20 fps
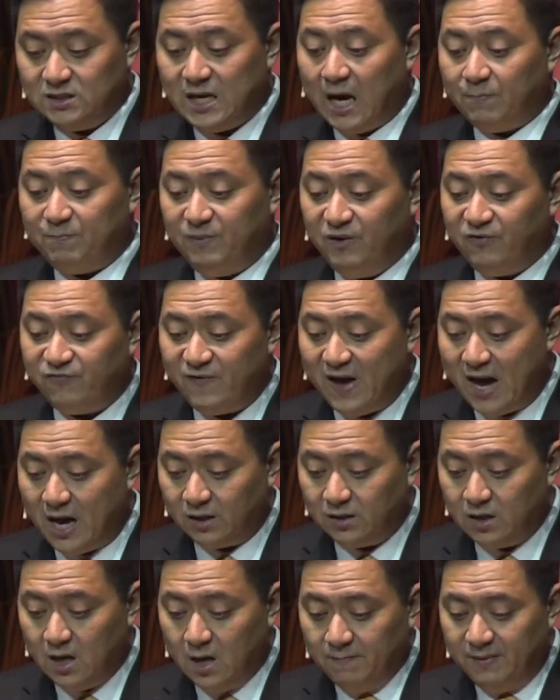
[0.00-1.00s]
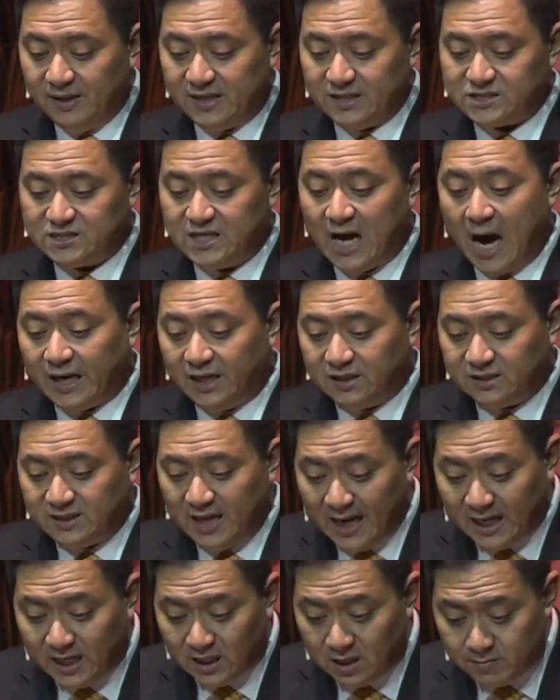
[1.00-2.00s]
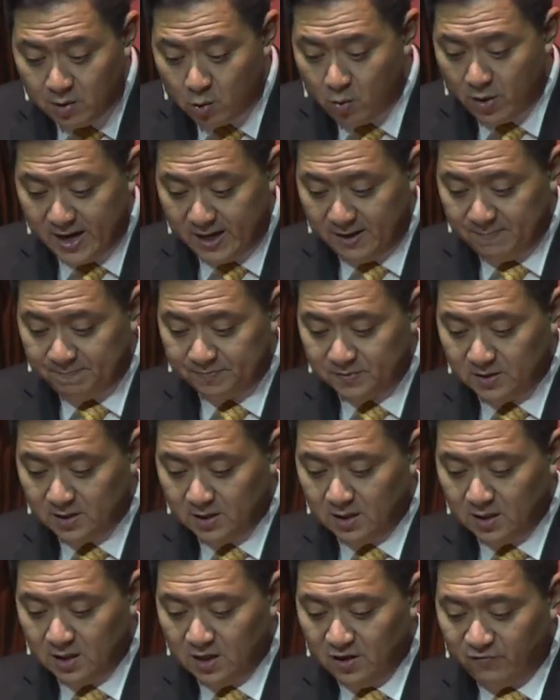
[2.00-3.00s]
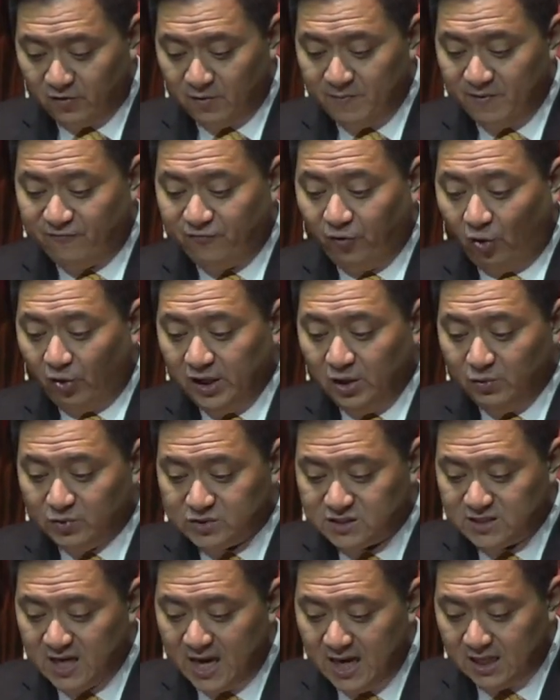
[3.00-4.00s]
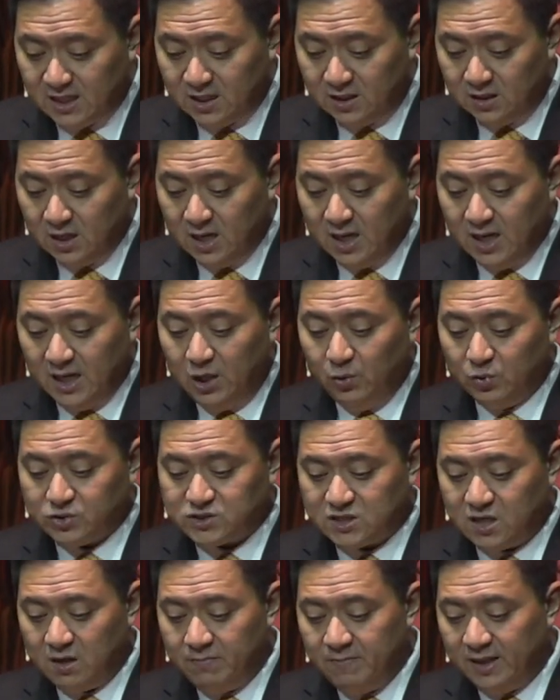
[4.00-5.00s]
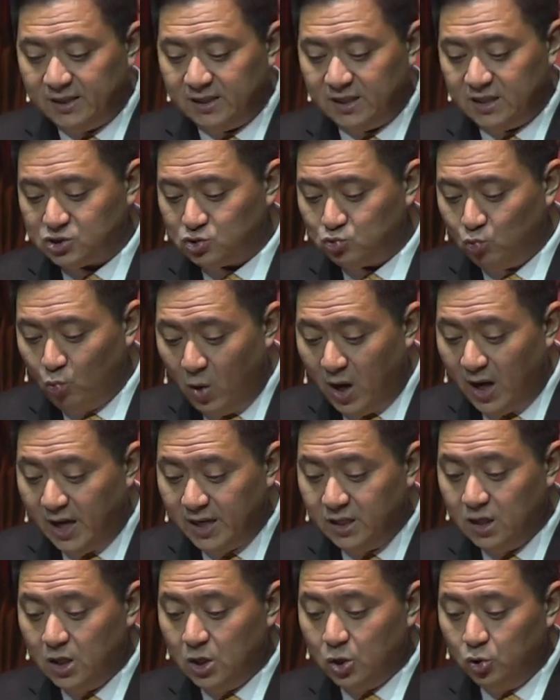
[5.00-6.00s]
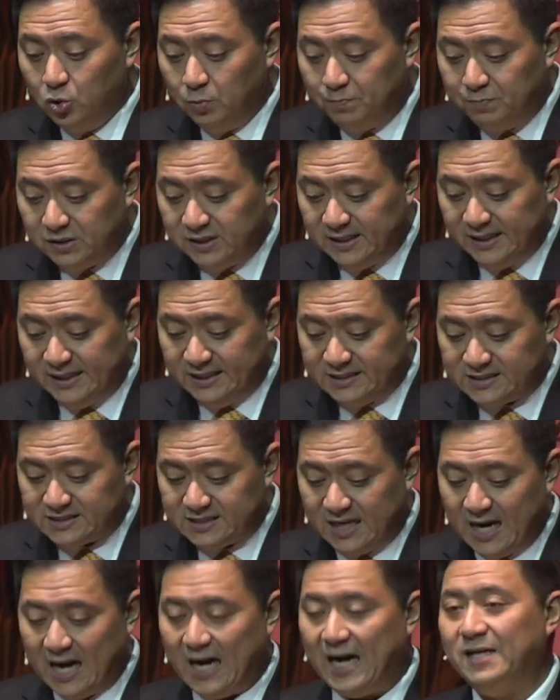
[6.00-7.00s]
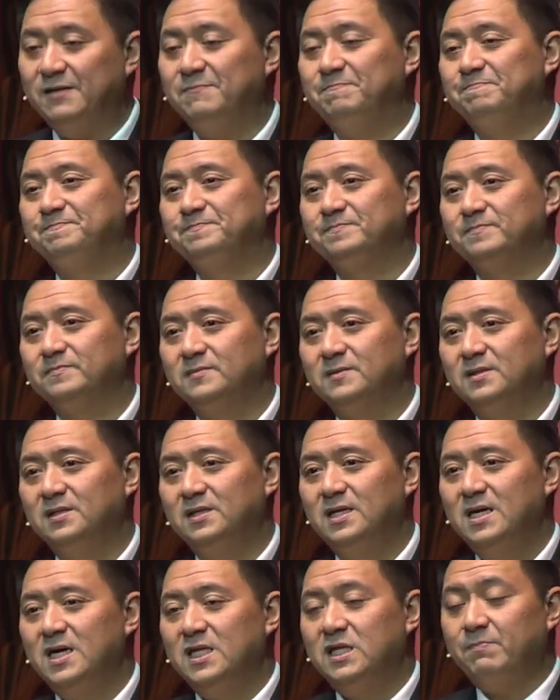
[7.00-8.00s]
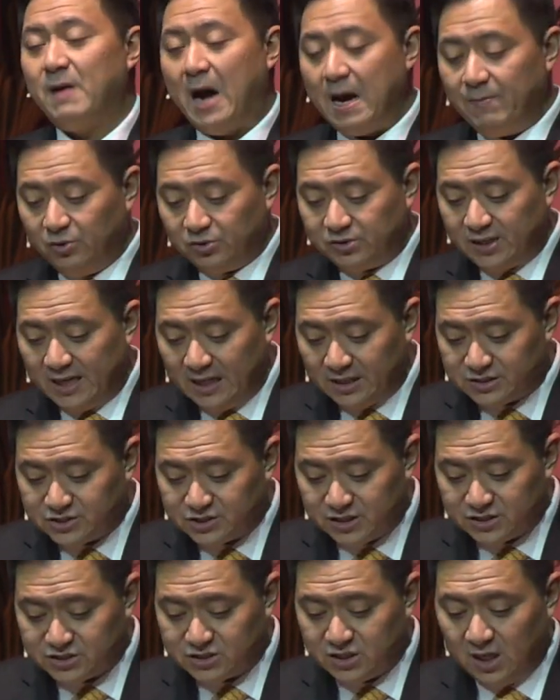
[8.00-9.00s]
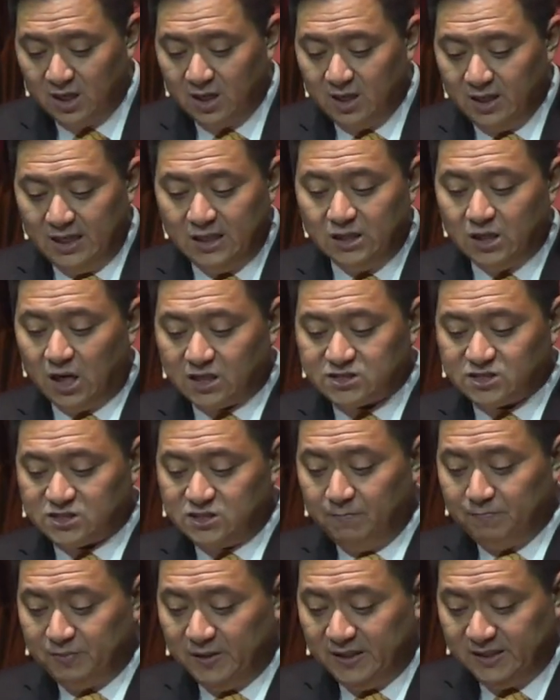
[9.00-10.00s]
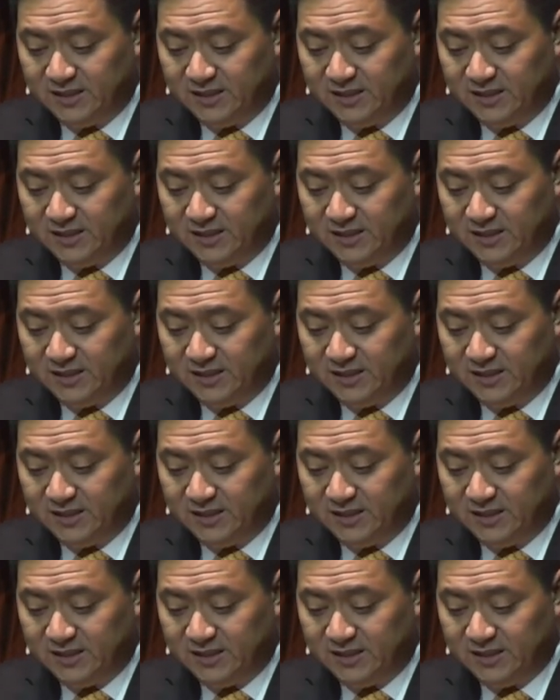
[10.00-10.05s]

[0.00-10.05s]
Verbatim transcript: not be found because God had taken him away. For before he was taken, he was commended as one who pleased God. The Bible tells us Enoch simply